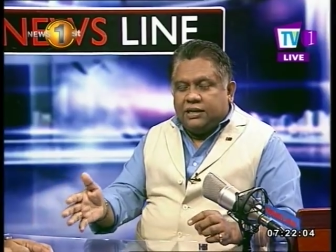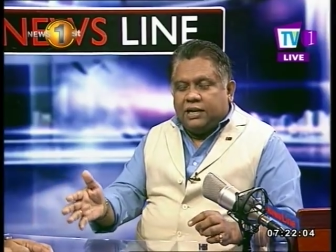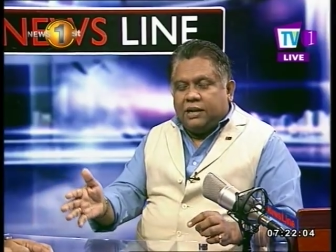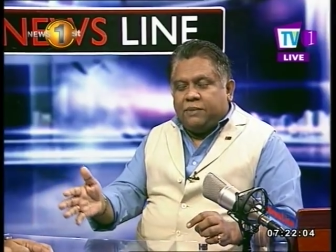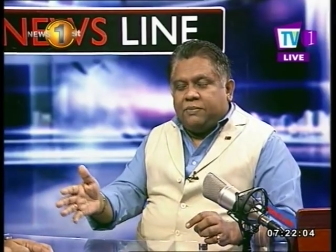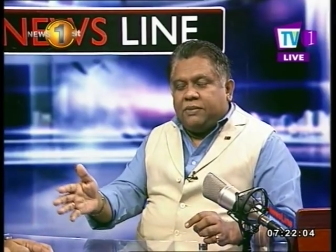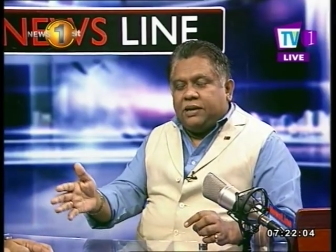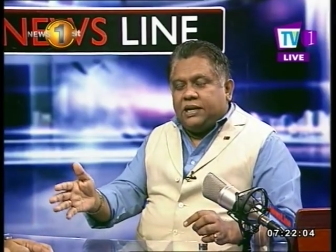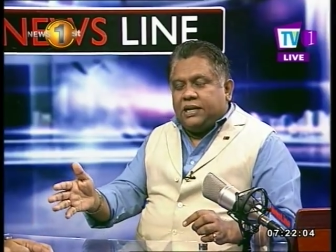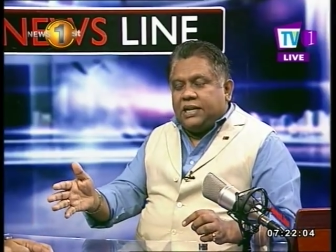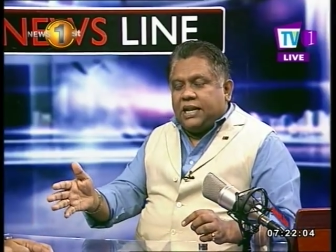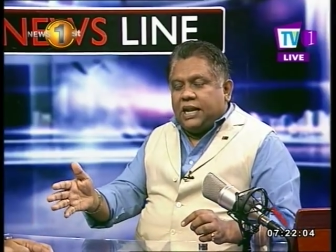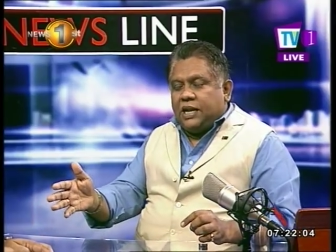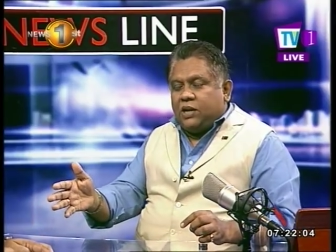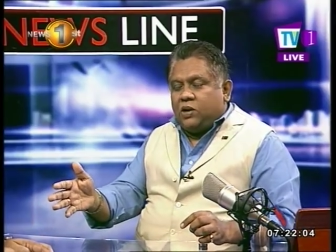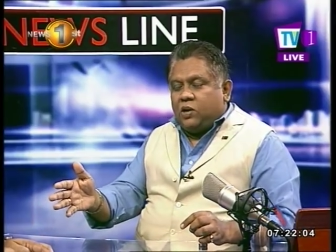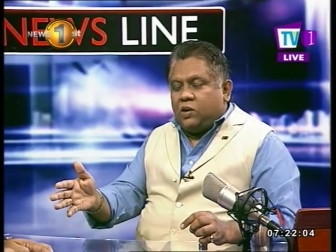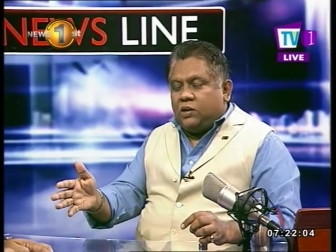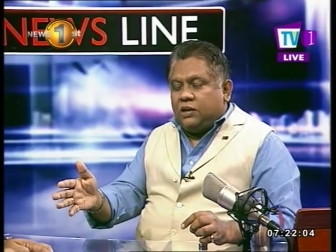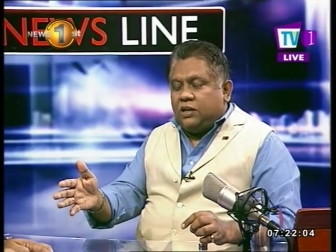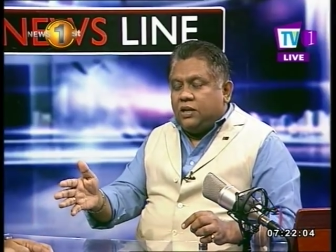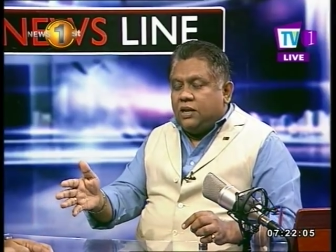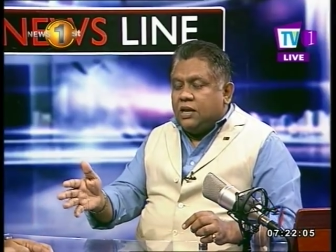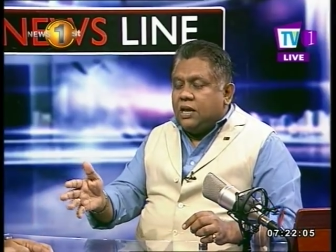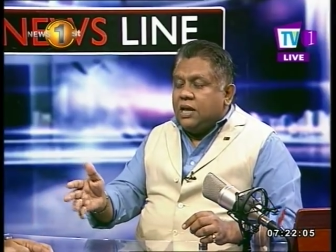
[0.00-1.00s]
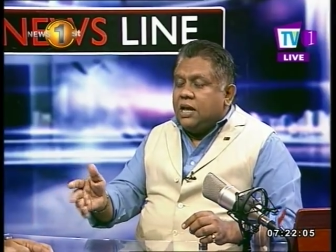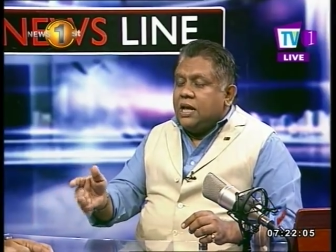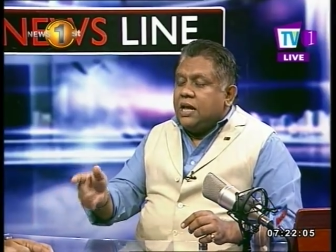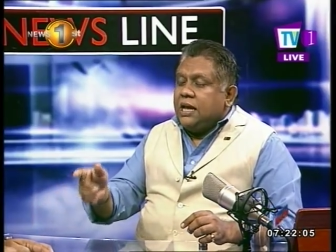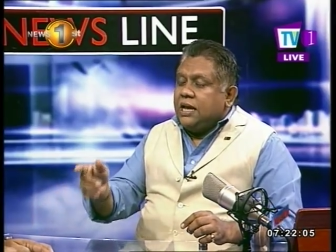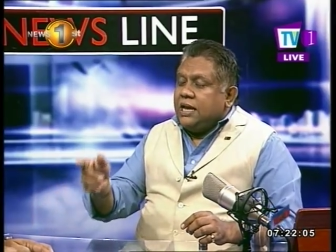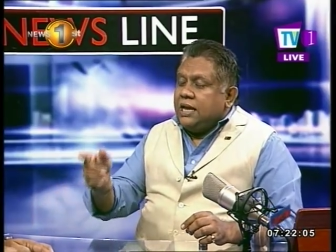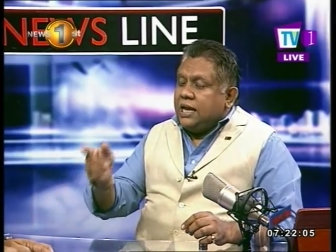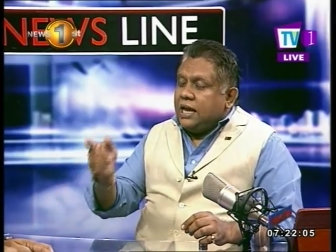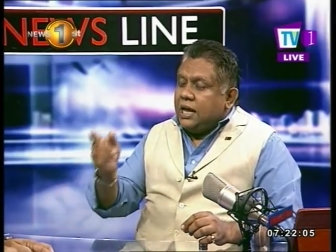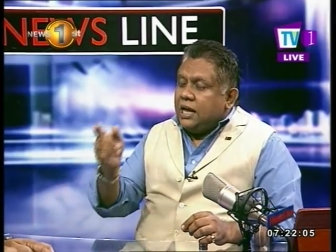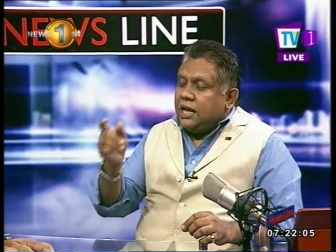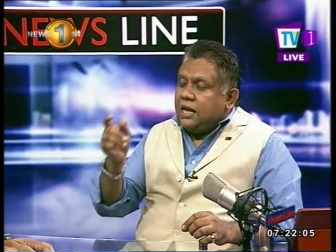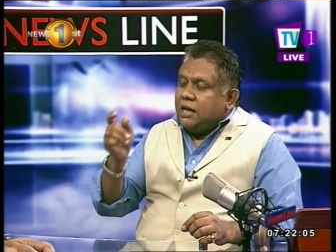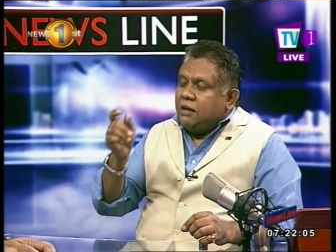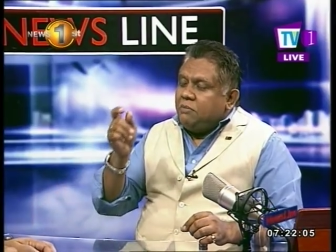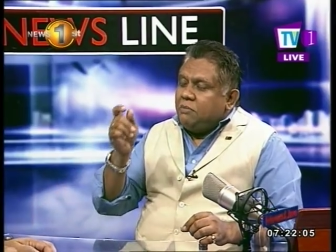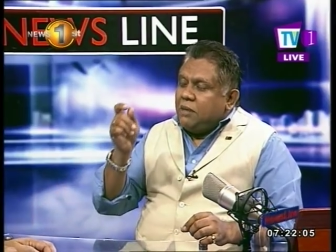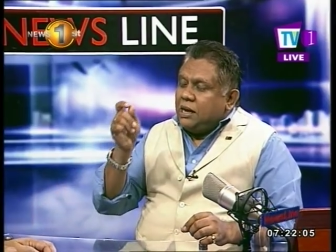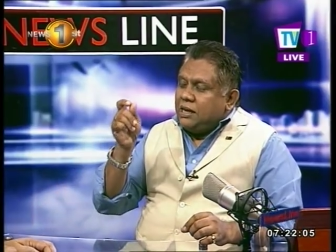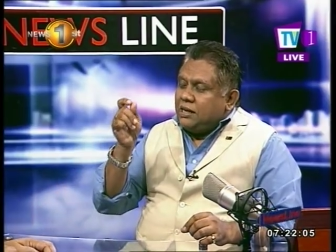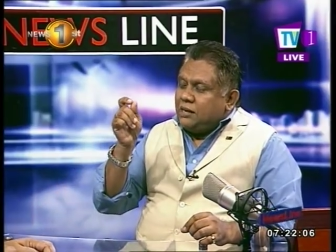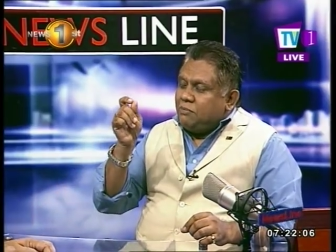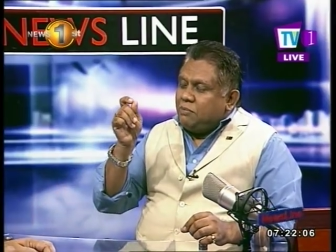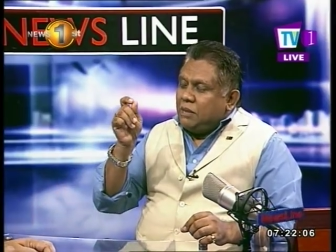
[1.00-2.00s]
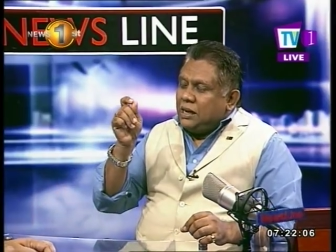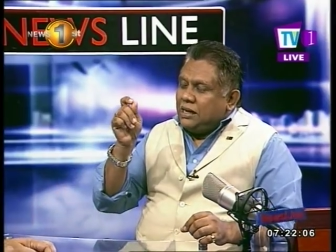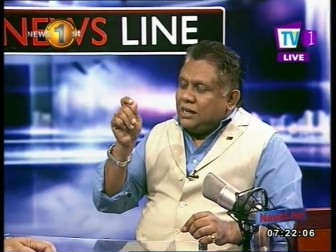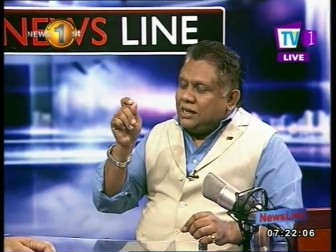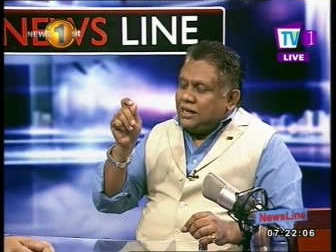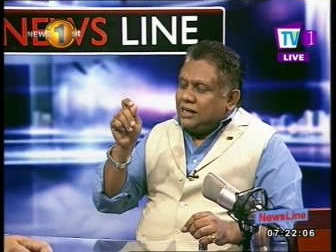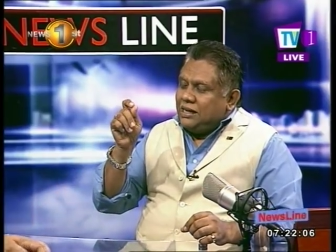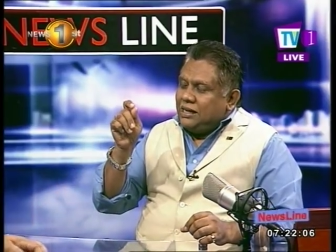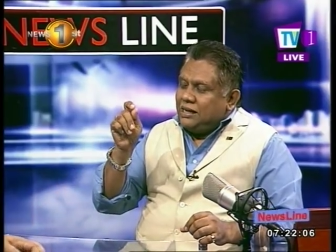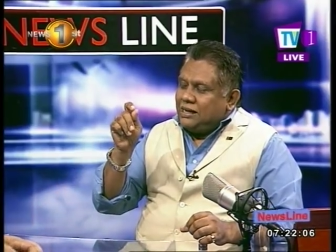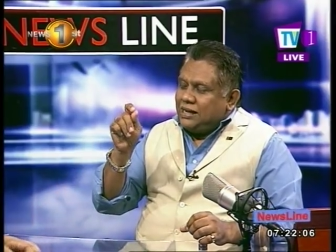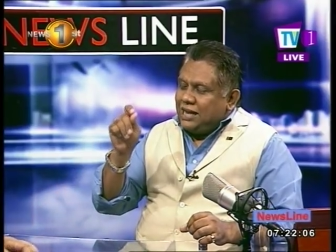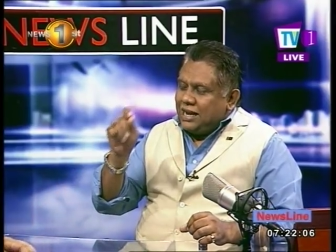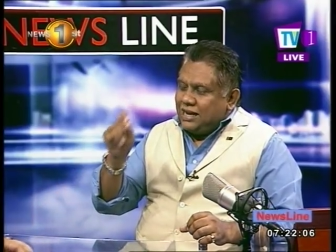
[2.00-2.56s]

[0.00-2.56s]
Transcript: elaborate that. Elaborate too much. Yeah. But but uh,